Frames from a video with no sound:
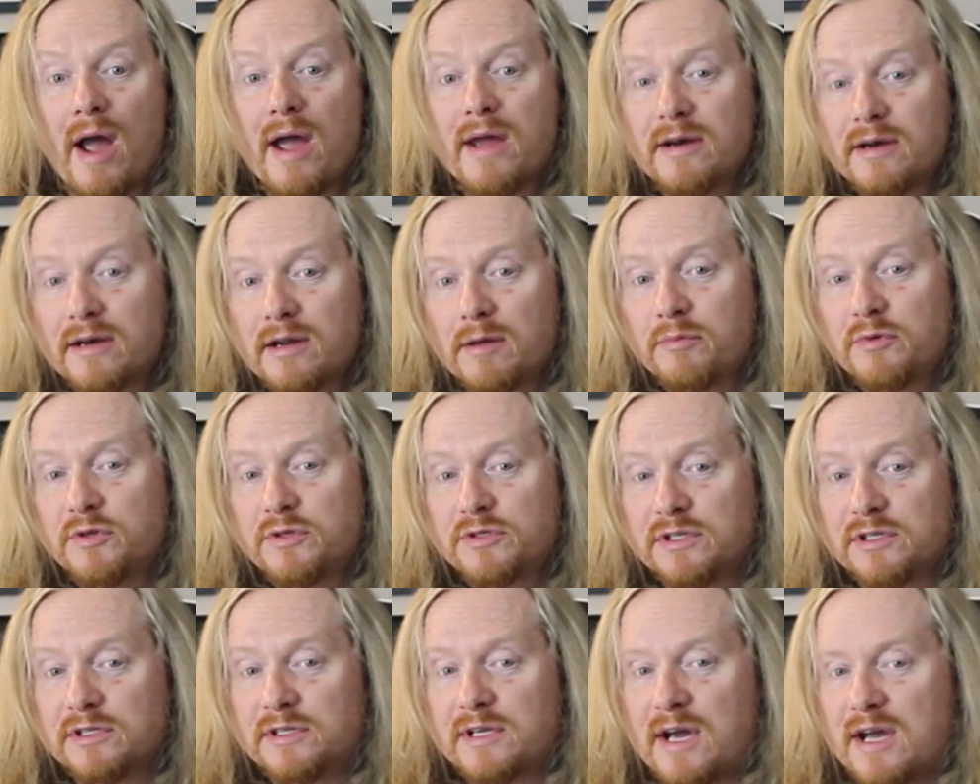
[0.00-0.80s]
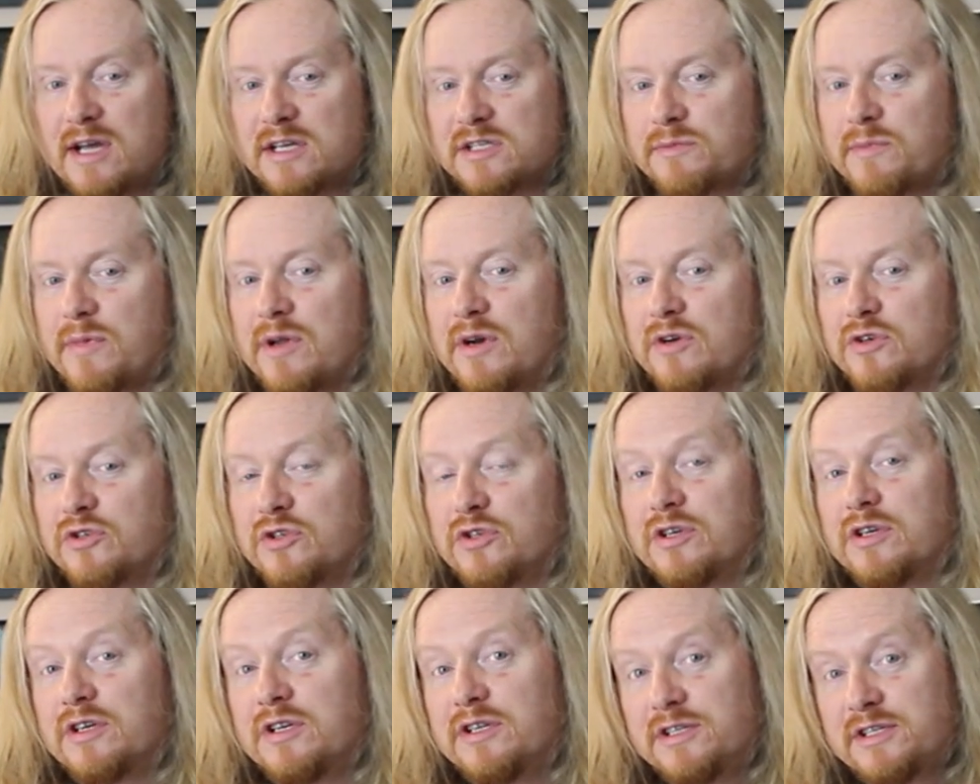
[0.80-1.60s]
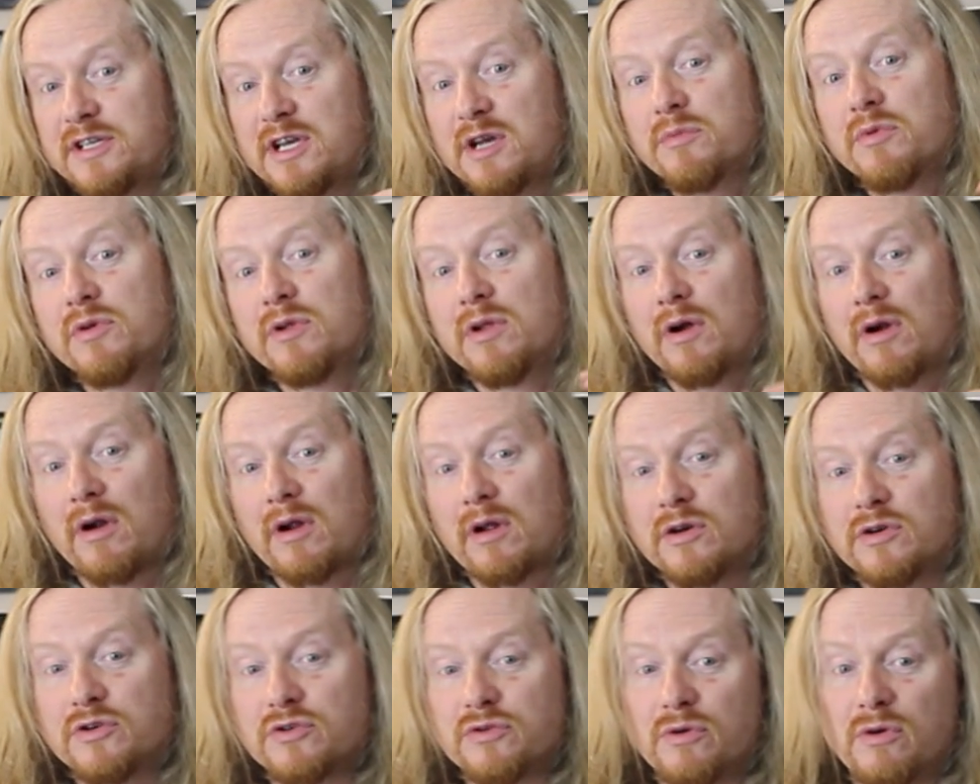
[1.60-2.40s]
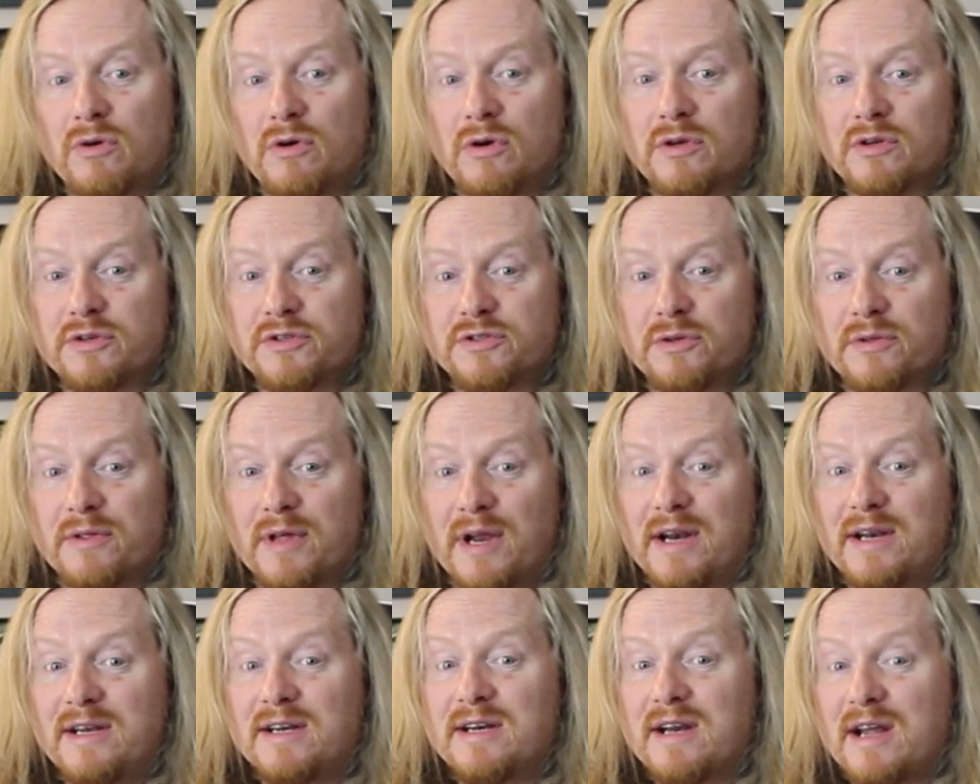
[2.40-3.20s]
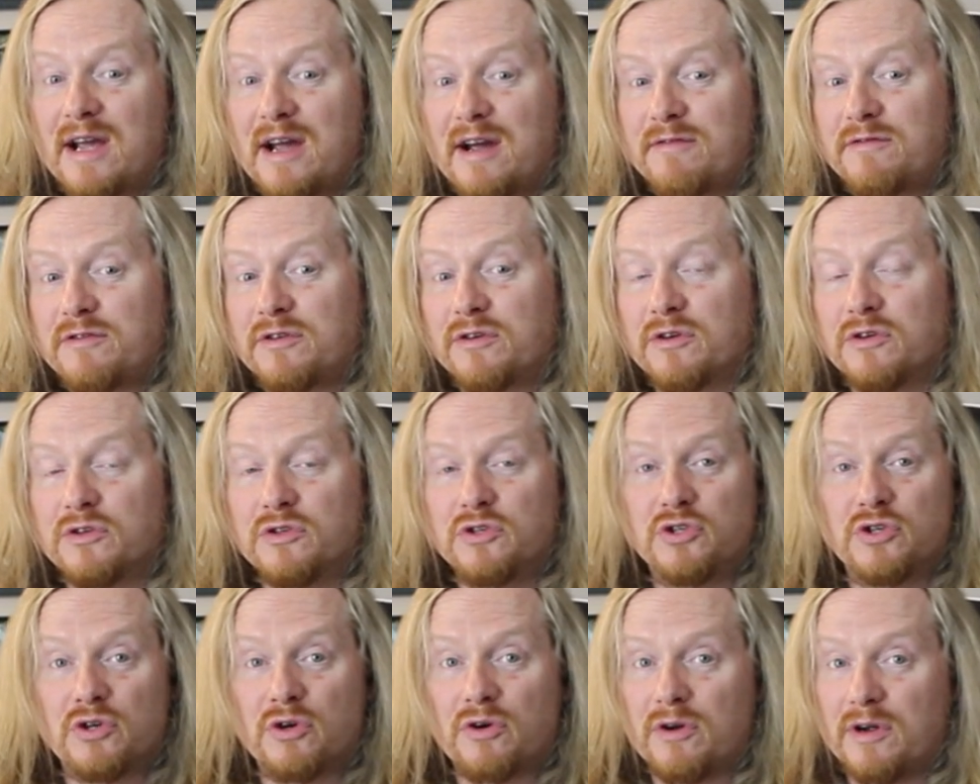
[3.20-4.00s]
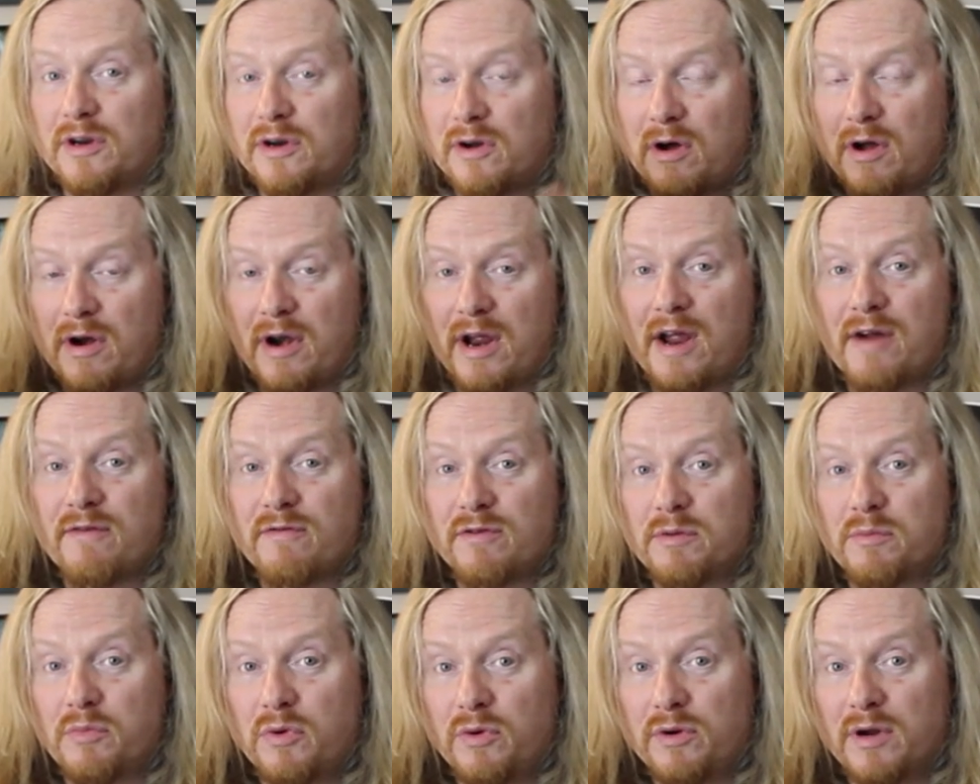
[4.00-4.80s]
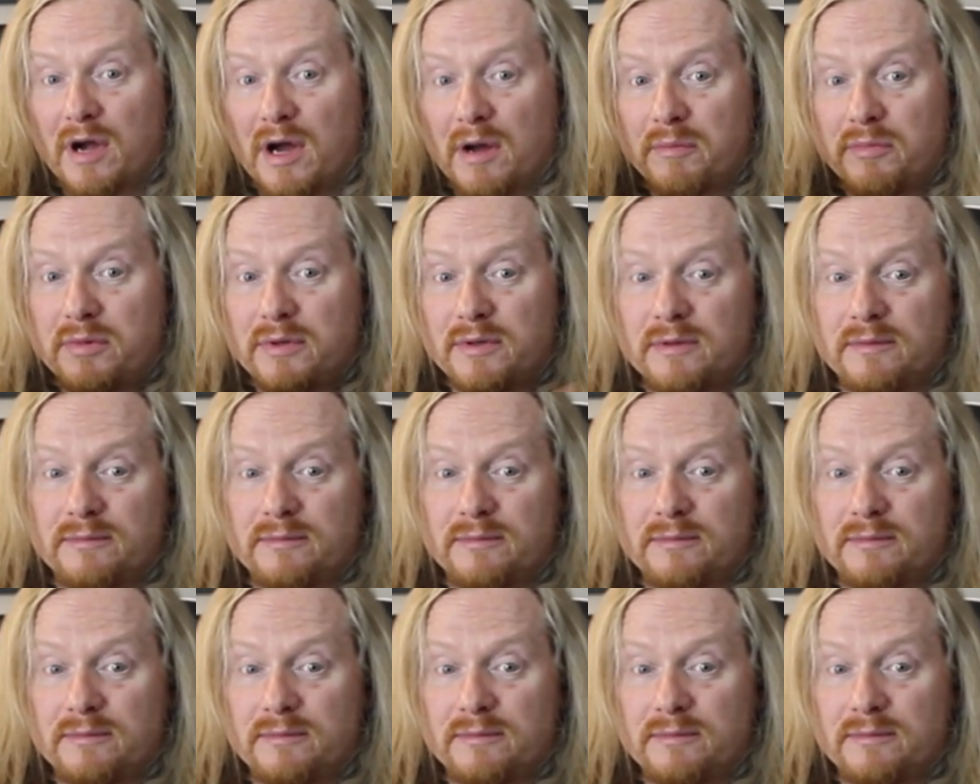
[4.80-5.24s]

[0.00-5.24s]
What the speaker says: ended up using Task Manager to disable ARC controls so that I didn't have to endure it on every boot up.